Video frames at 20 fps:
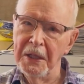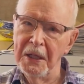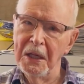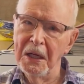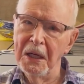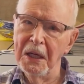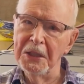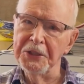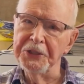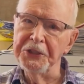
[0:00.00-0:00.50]

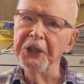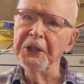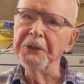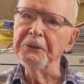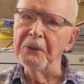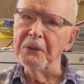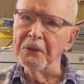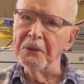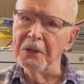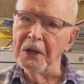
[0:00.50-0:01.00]
a
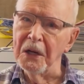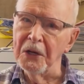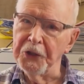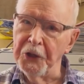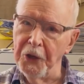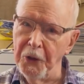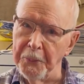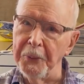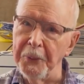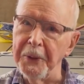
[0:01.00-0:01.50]
general
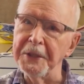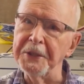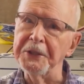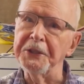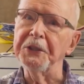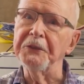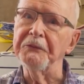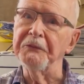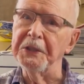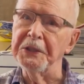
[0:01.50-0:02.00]

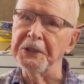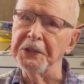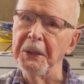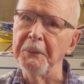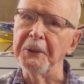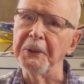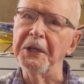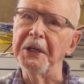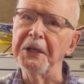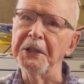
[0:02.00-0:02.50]
comprehensive
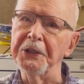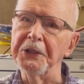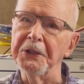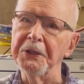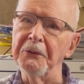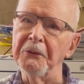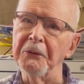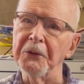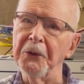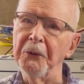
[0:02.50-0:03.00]

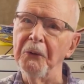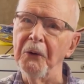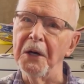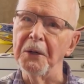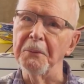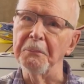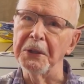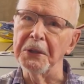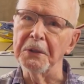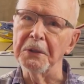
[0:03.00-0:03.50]
examination
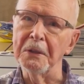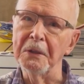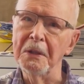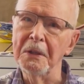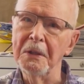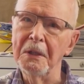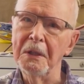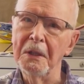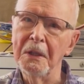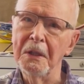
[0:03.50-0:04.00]
requirement
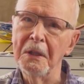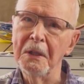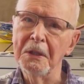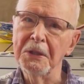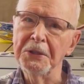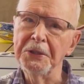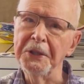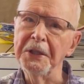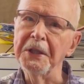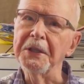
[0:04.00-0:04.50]

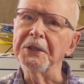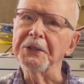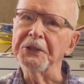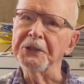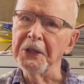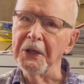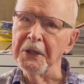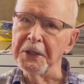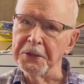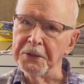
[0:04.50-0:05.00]
to get a
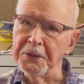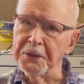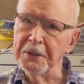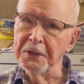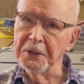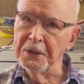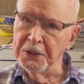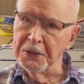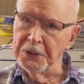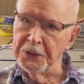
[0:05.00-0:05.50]

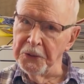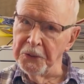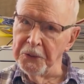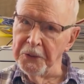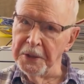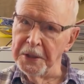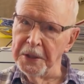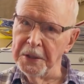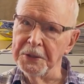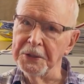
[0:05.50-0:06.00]

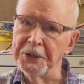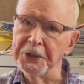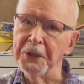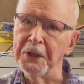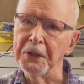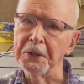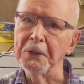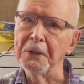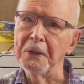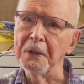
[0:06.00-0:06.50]
degree in
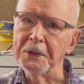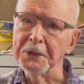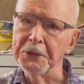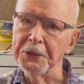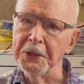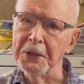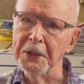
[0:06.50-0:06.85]
psychology.